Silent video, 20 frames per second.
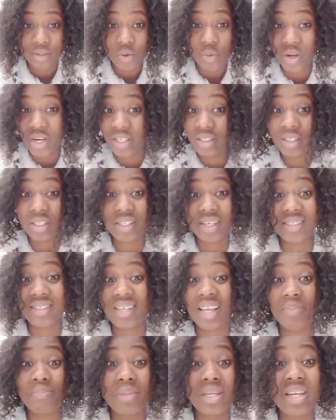When a teacher
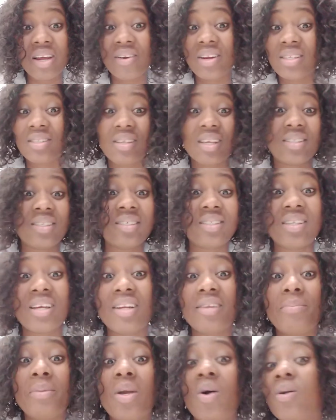sat me down and started
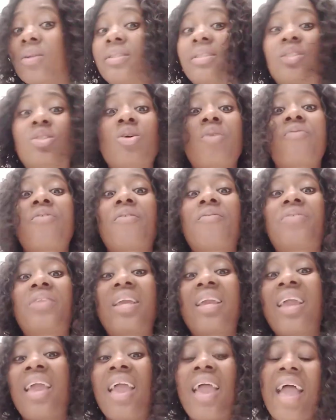telling me all stuff of
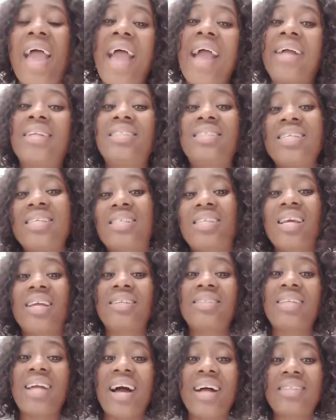things and this
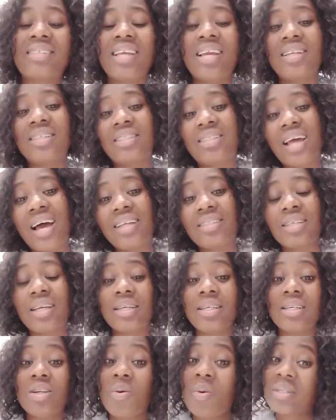and that and that,
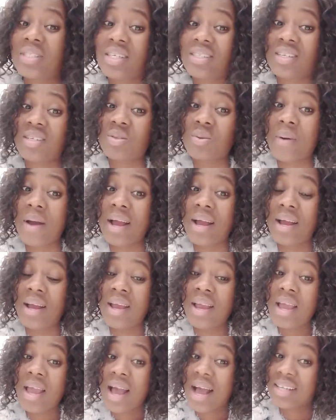and you know what I said to her?
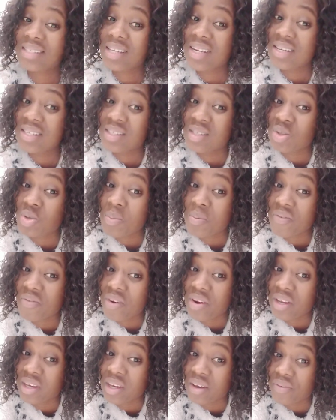I said, listen to me
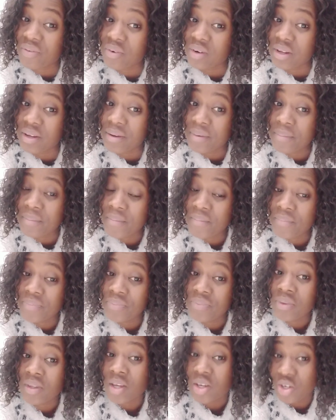very carefully.
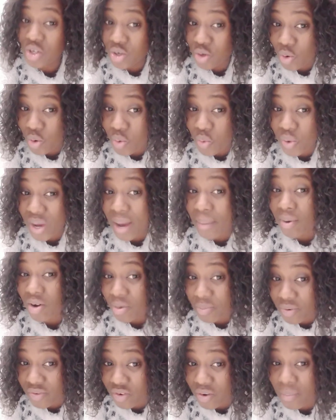You know where I'm
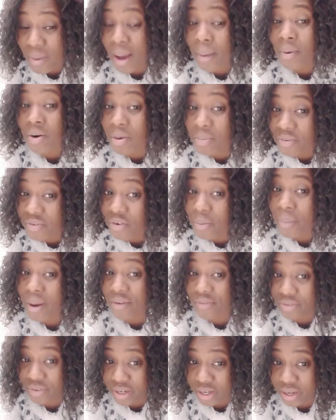coming from? I'm coming from
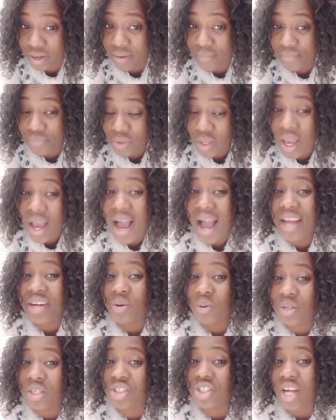Africa. I
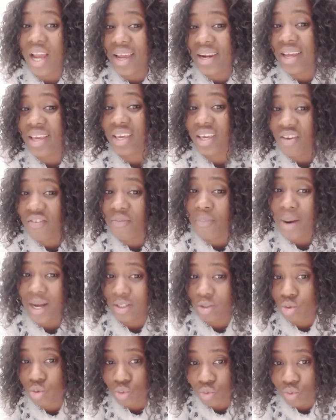know the child I gave
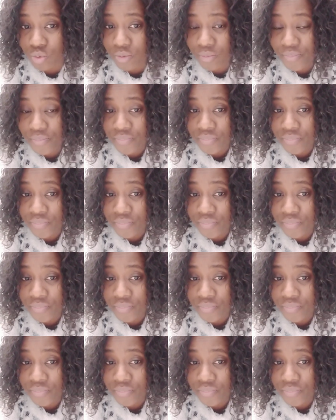birth to.